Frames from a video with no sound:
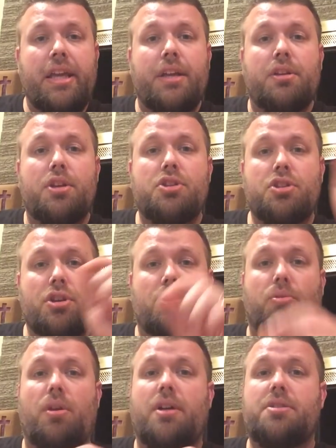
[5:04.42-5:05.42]
English
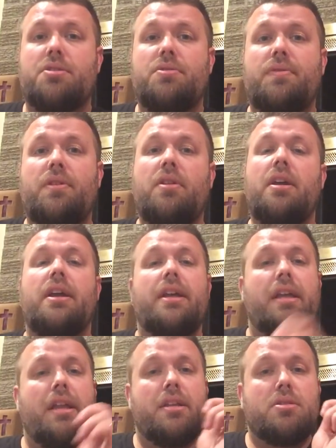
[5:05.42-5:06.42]
crossover.
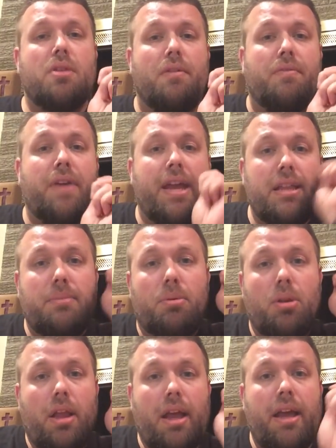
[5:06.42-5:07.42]
It is
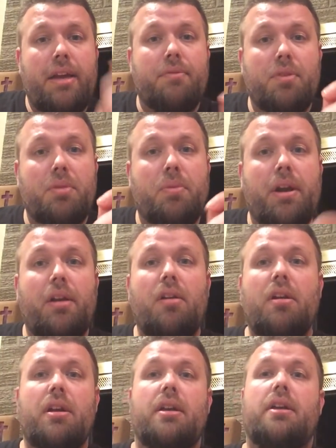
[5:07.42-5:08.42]
available everywhere.